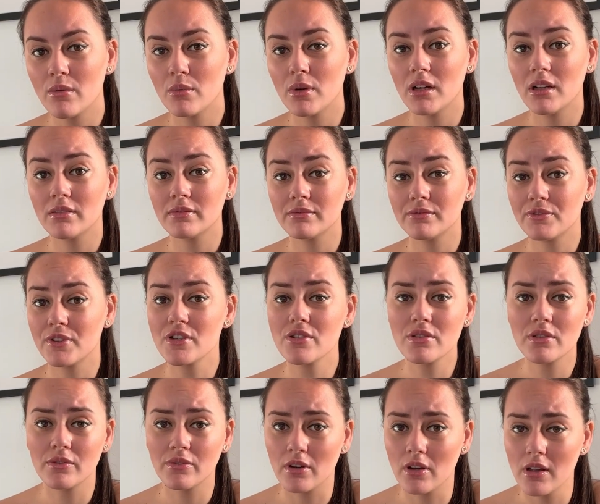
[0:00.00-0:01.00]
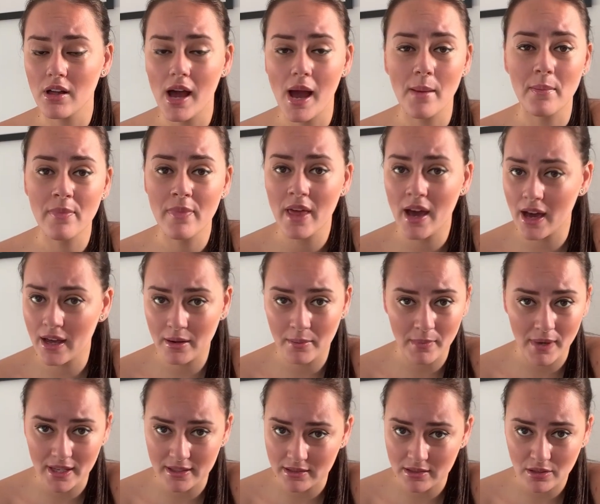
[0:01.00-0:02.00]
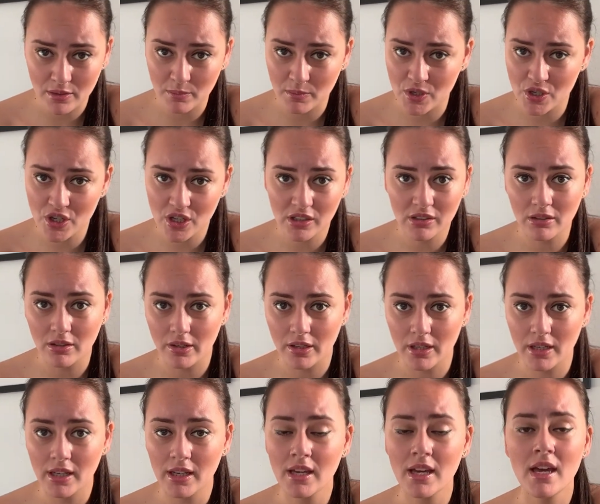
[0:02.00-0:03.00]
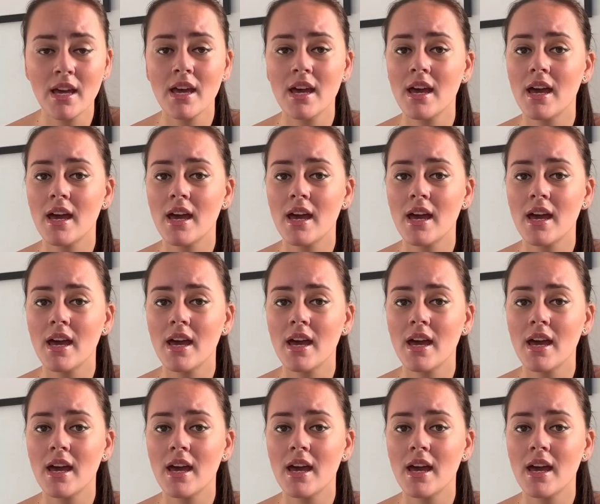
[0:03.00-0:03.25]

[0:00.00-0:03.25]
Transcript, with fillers: Well, first of all, I'm not a master in machine learning,